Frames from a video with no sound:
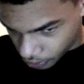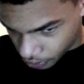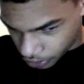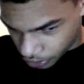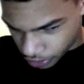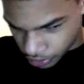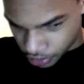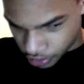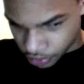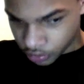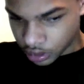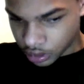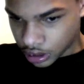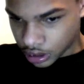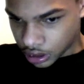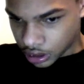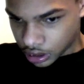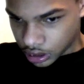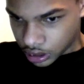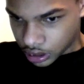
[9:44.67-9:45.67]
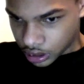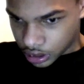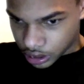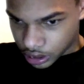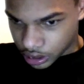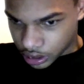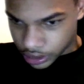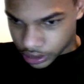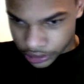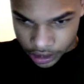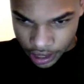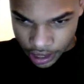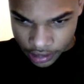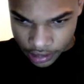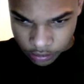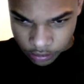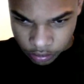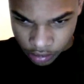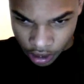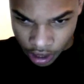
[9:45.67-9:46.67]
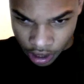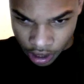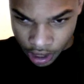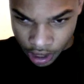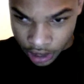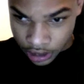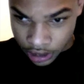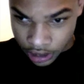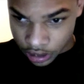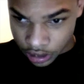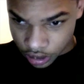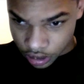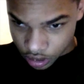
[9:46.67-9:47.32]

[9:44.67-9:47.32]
So. Yeah, guys, bye.